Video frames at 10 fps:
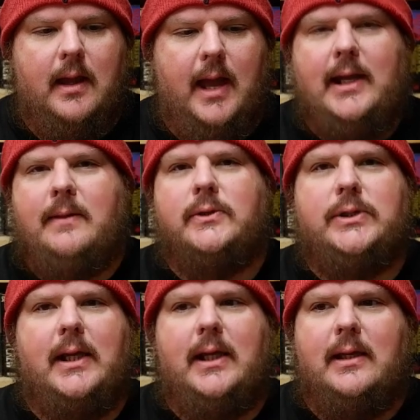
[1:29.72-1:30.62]
Andy
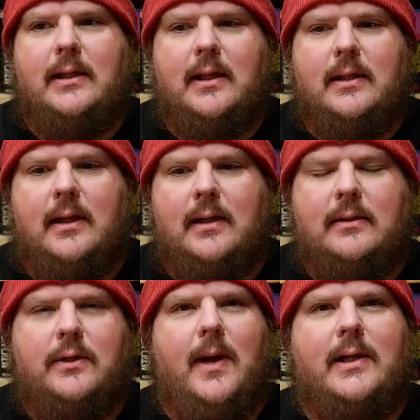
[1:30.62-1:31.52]
Muschietti, the,
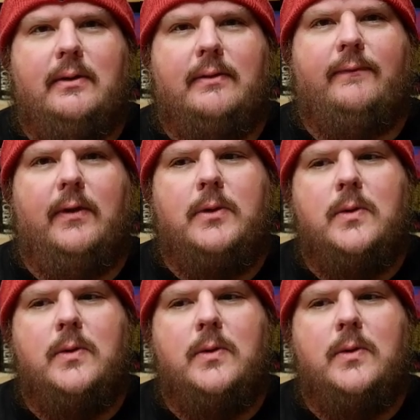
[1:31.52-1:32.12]
the director of the film,